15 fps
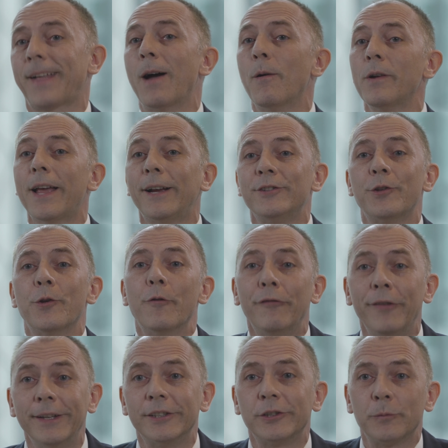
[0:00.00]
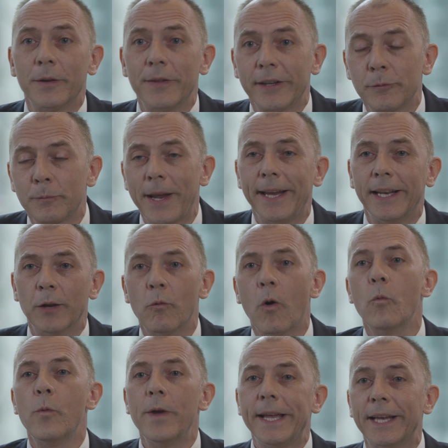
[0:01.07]
I would like to finish with explaining
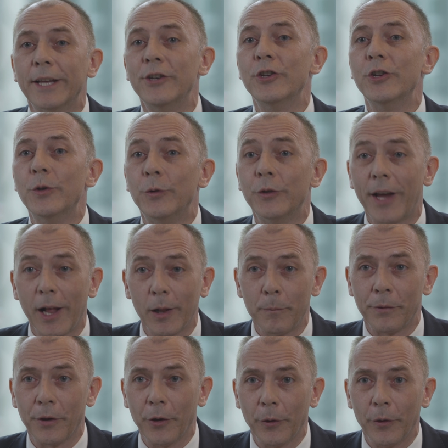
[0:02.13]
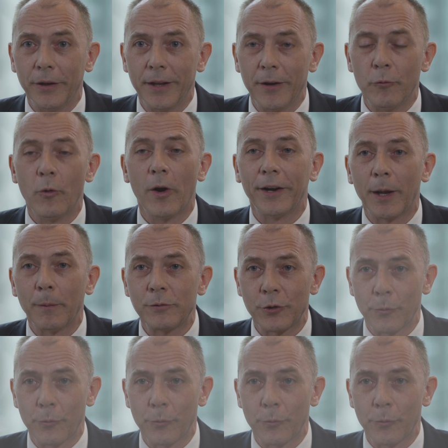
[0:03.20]
what we can do to help you in the run-up